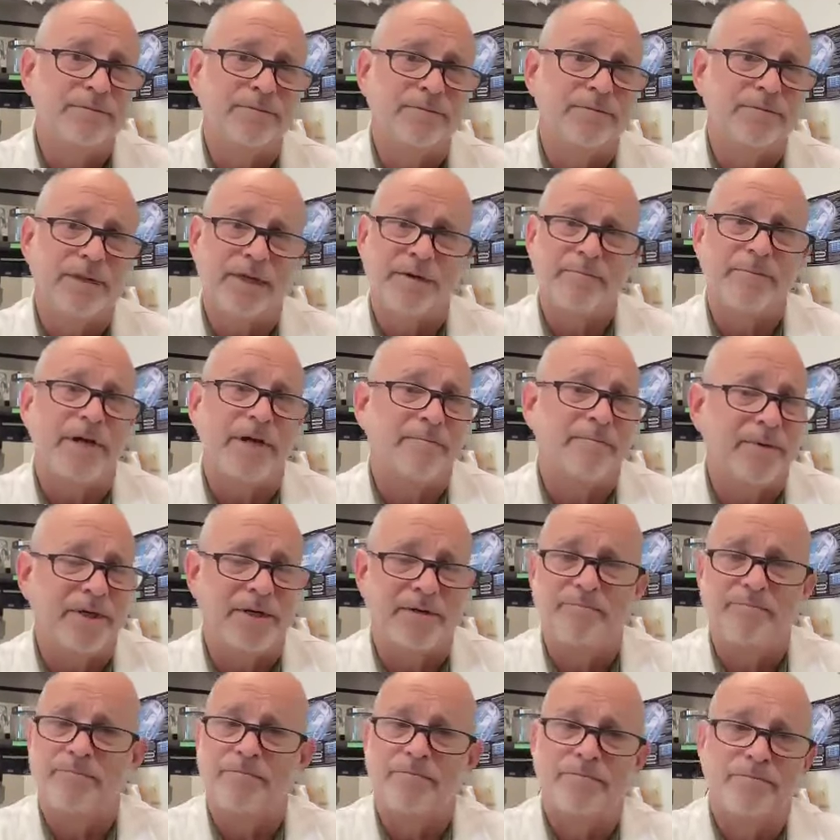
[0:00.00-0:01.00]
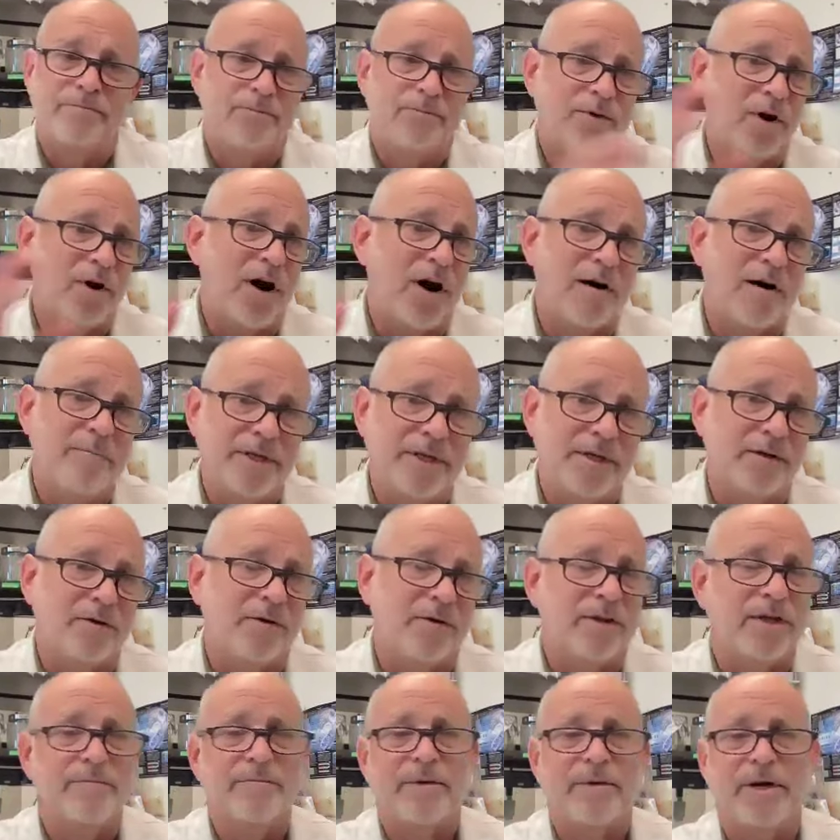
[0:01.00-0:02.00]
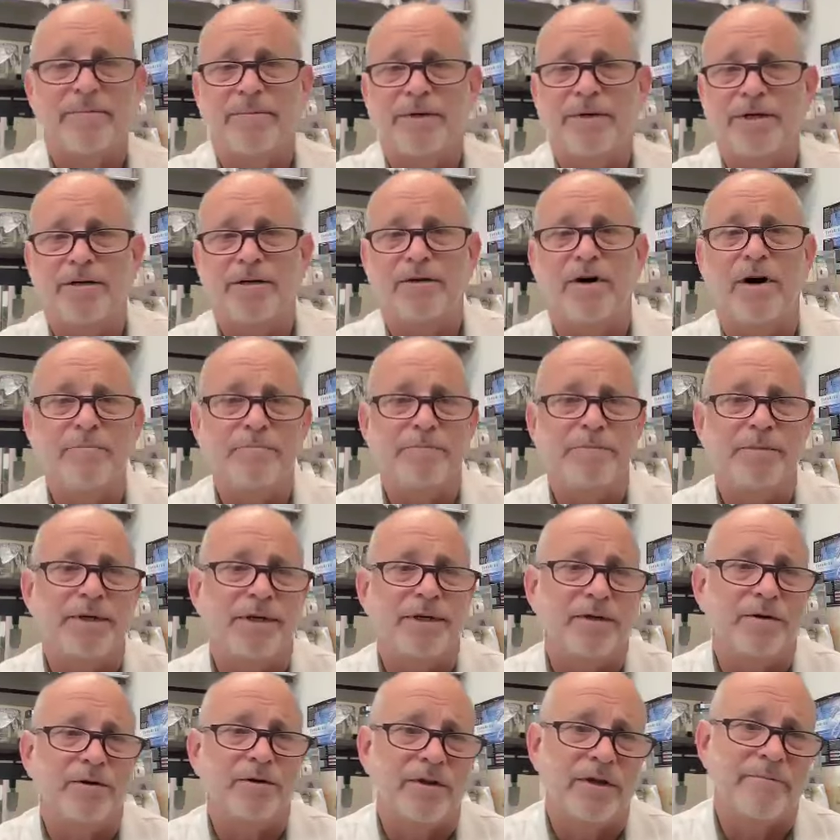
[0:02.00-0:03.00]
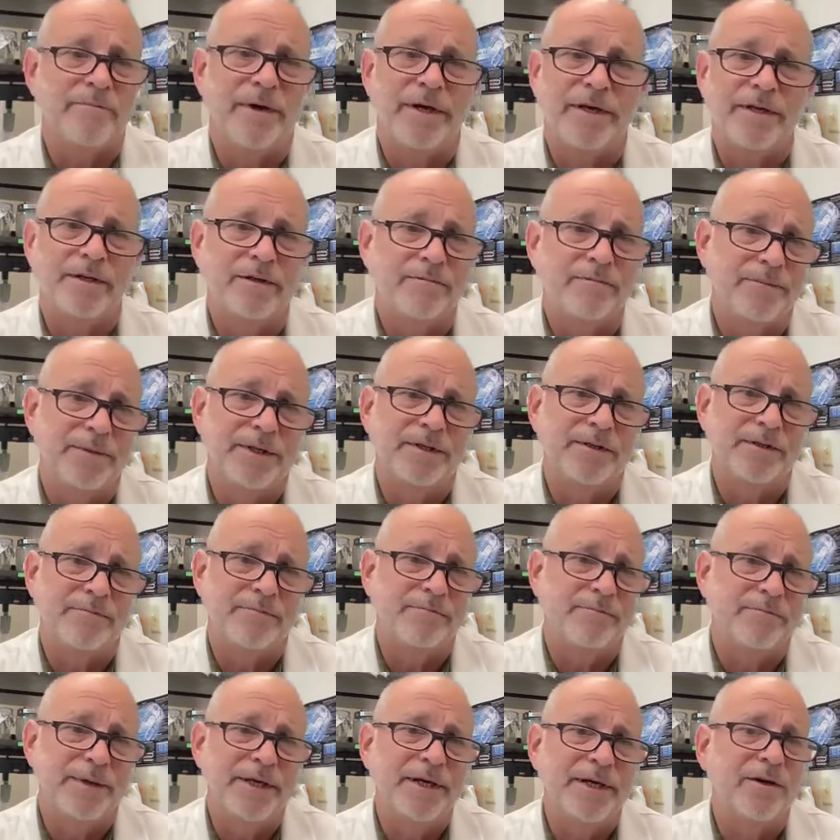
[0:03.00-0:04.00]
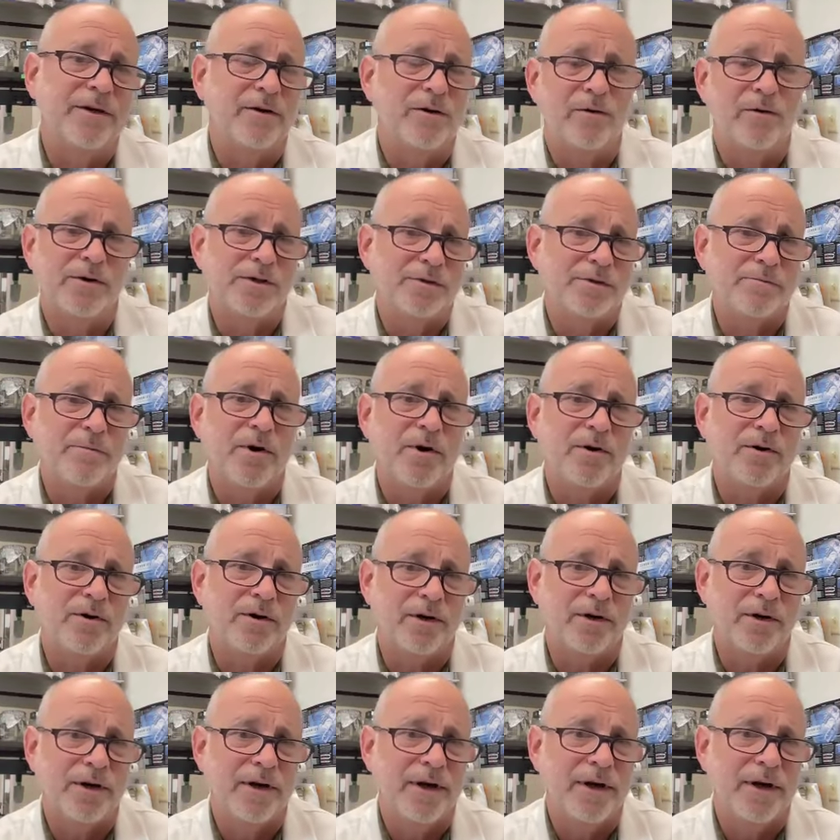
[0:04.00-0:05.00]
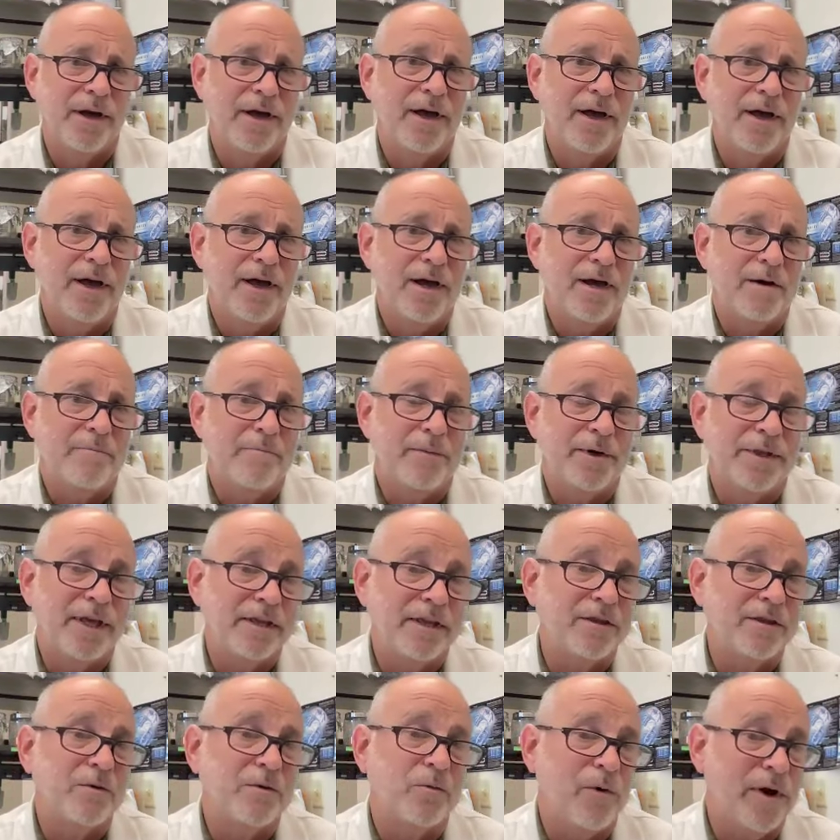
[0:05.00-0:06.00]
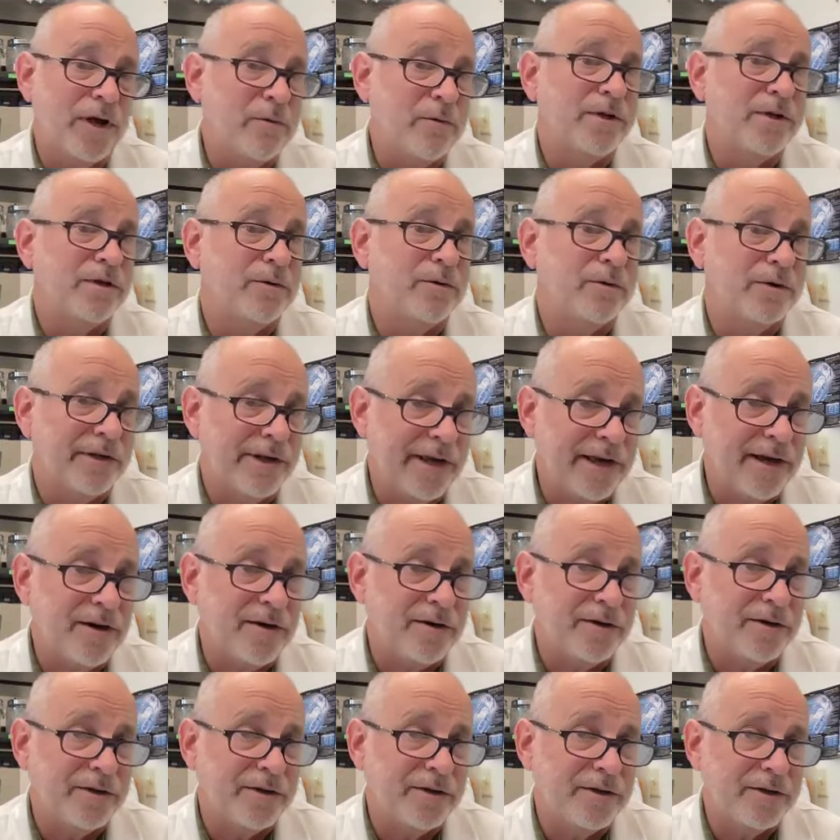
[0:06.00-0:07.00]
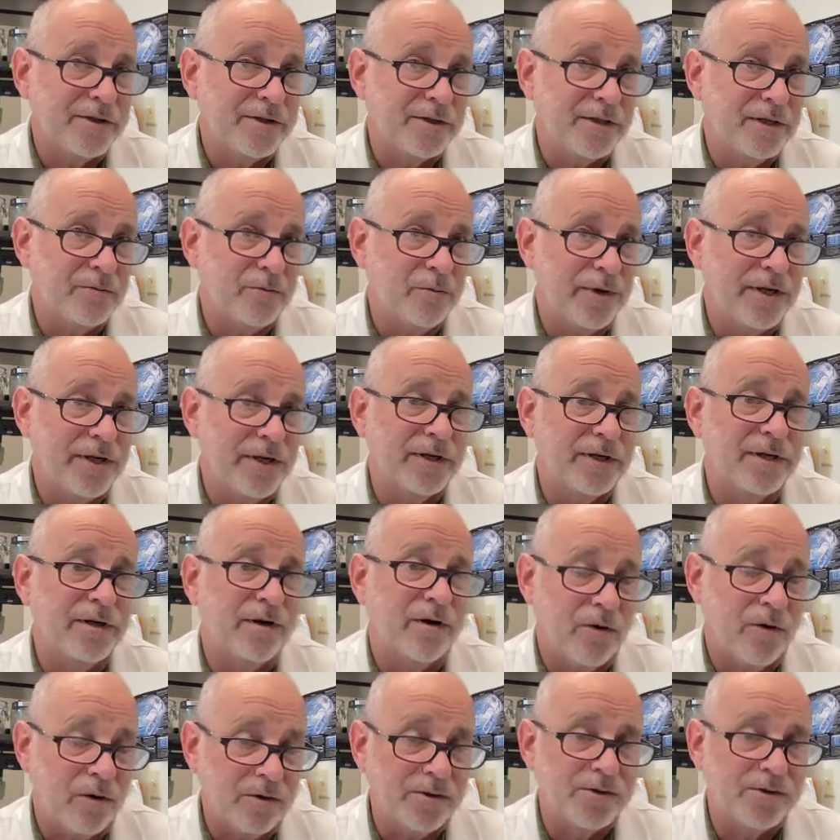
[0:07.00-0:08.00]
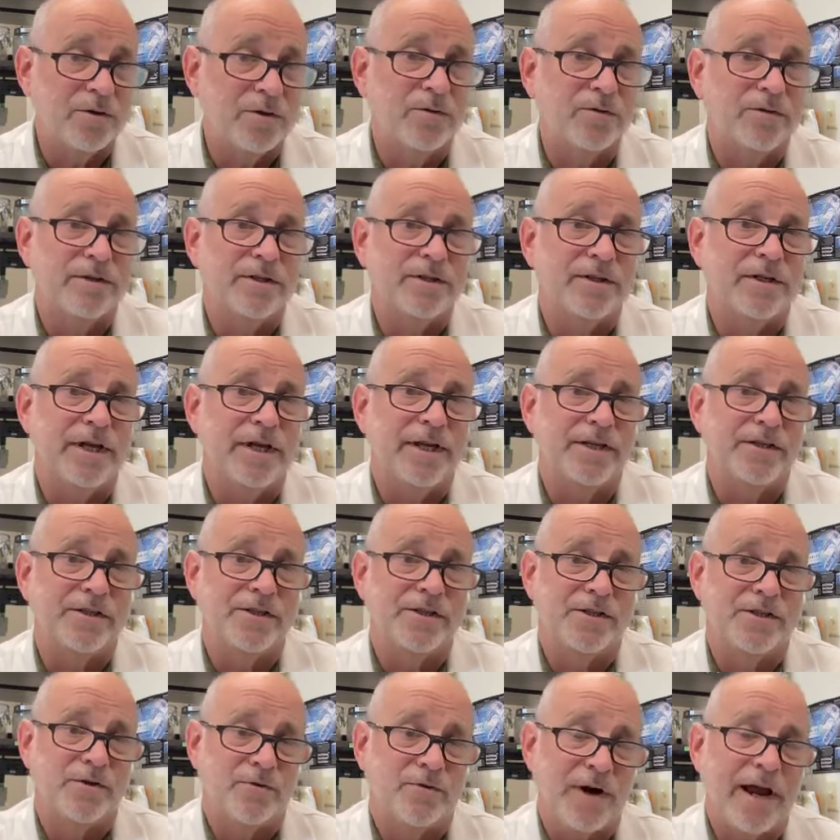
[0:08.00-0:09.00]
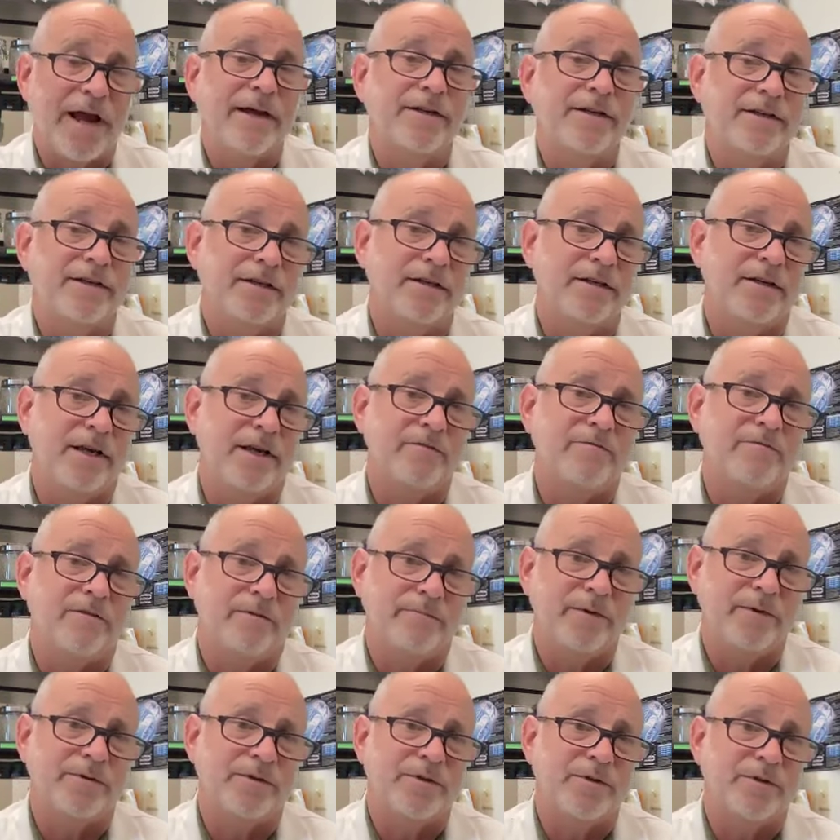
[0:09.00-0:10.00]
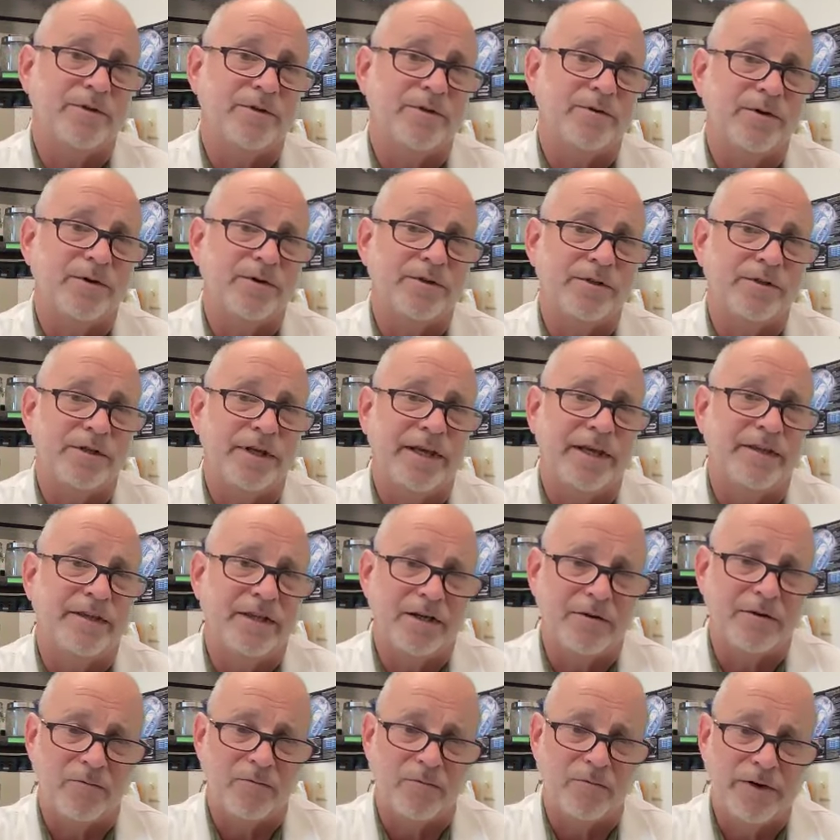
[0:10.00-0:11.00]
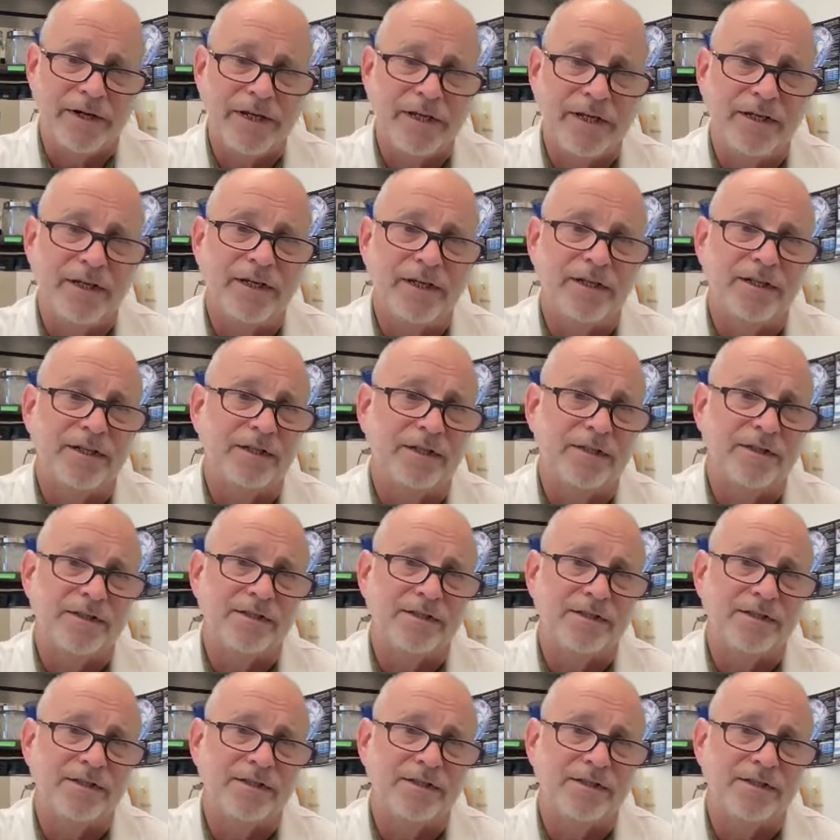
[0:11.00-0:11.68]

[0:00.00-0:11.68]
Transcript: They might be blobby, or they might be lumpy, or they might be bigger or smaller. But then the way we do it now is that we can also extract DNA from those tumors and then read the